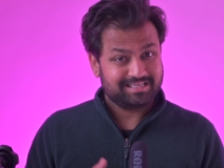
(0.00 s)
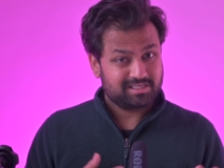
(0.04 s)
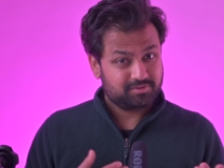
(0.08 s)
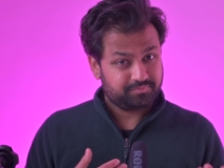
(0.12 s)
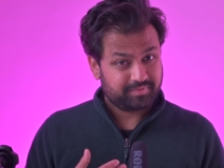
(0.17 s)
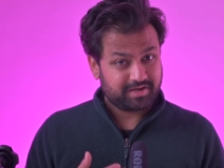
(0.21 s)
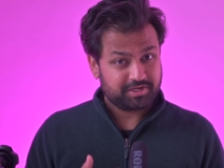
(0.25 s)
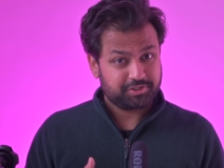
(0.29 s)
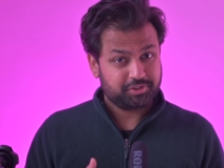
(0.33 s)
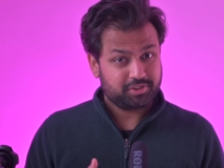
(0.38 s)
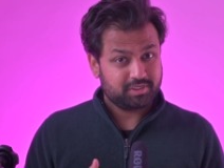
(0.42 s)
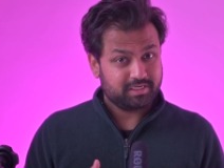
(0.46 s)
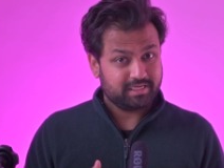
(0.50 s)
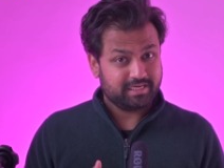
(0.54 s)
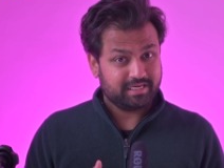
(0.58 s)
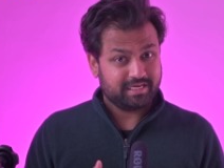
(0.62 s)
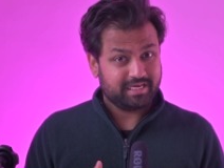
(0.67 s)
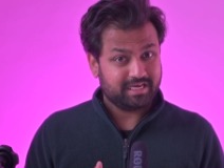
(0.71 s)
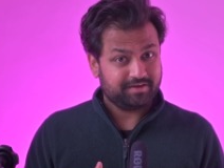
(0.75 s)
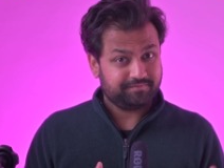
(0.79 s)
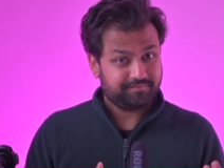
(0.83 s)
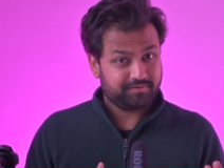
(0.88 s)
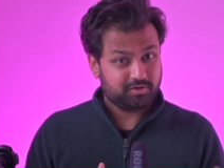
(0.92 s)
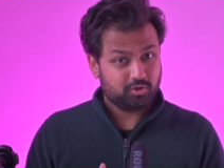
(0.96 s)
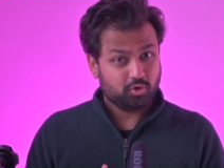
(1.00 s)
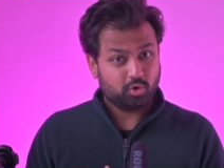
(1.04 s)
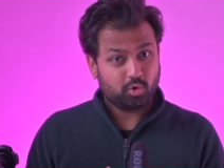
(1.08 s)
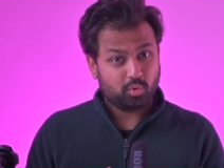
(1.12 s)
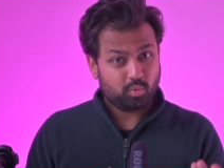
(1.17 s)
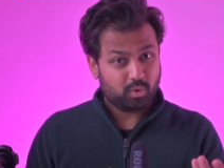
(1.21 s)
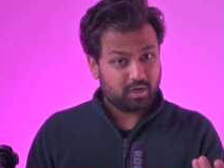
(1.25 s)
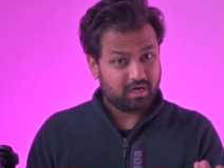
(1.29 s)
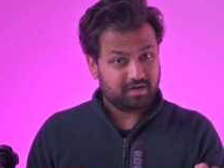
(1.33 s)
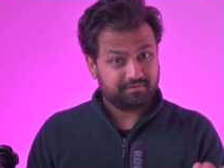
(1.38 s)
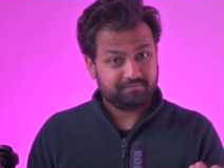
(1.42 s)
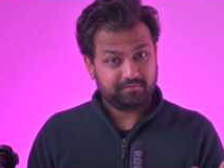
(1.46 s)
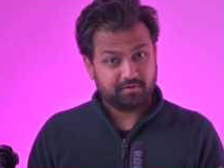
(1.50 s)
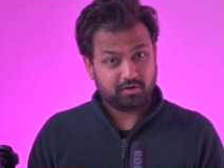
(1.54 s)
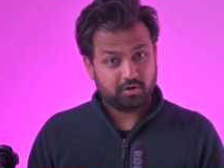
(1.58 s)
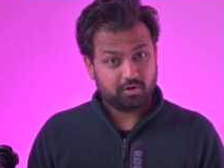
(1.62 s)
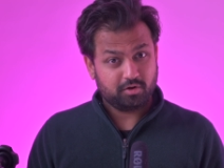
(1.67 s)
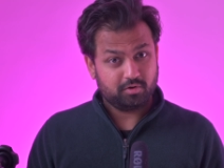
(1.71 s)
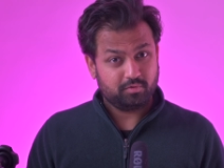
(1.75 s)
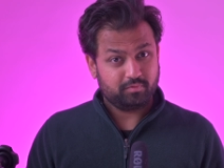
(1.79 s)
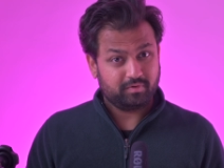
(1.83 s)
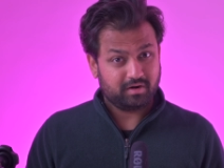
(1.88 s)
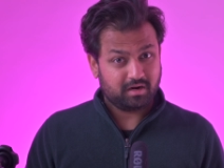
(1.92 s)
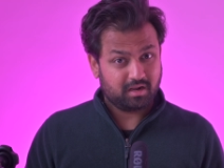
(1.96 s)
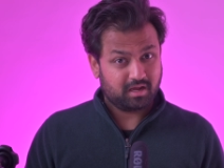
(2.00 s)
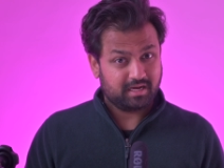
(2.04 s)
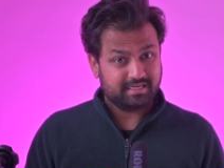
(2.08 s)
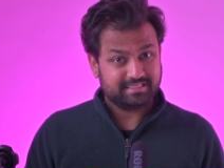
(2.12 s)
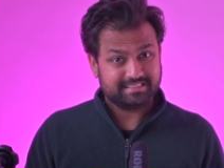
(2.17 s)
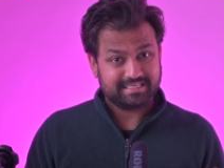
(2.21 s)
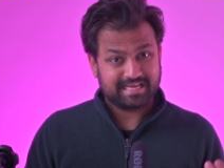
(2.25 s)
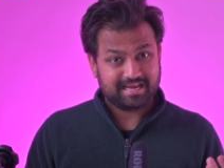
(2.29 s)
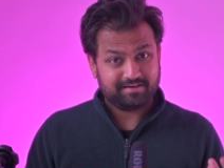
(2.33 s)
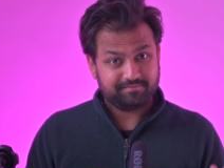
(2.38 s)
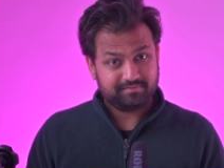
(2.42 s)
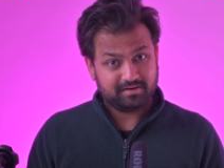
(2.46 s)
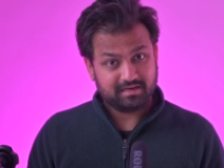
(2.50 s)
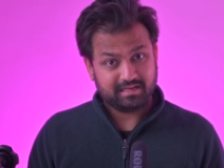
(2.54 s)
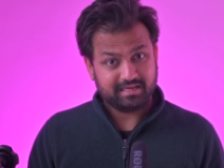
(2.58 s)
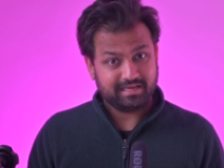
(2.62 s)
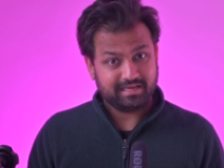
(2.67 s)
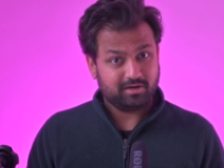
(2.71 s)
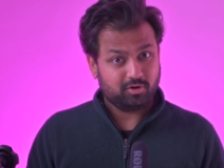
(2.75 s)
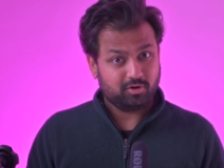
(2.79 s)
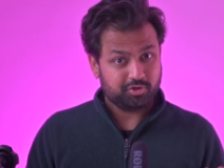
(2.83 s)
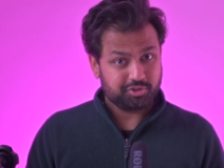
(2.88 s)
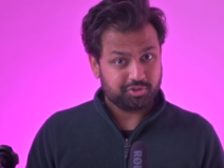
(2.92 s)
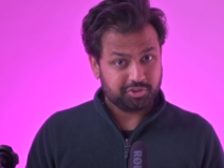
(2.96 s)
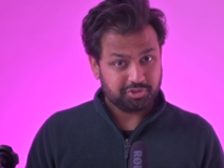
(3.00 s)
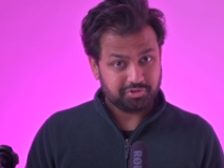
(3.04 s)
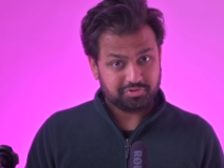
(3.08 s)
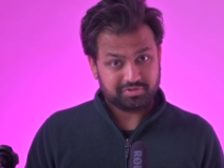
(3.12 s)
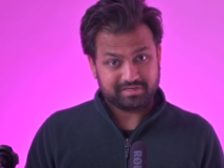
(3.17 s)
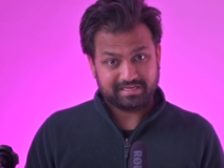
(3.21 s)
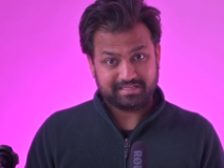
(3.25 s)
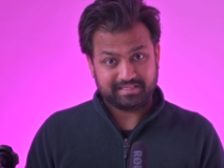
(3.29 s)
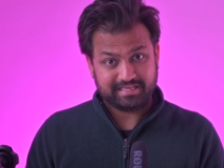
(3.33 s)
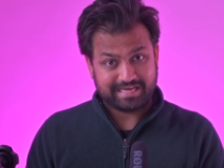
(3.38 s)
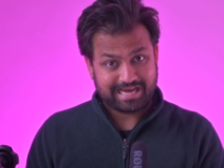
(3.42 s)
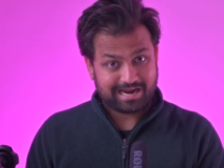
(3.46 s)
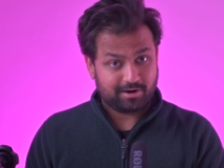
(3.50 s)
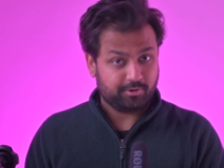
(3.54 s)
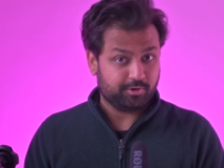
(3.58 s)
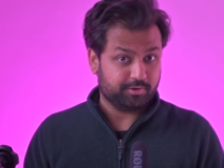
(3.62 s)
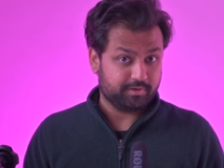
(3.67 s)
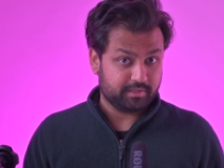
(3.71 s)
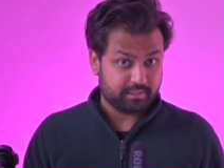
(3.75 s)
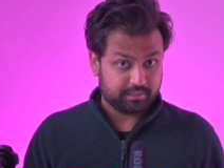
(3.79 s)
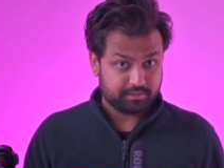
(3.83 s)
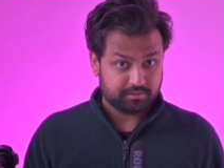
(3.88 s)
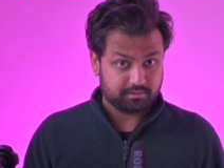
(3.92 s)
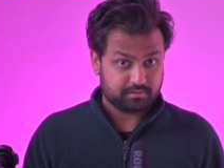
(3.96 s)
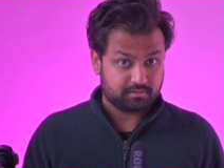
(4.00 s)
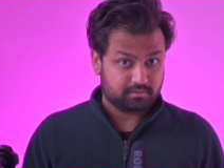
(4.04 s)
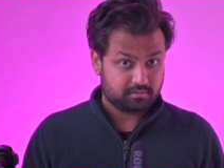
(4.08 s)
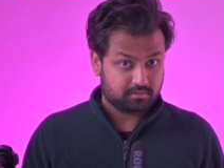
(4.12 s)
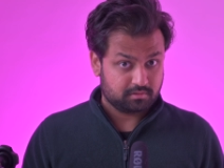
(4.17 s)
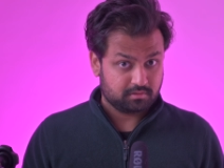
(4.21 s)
especially if your workflow relies heavily on using the arrow keys.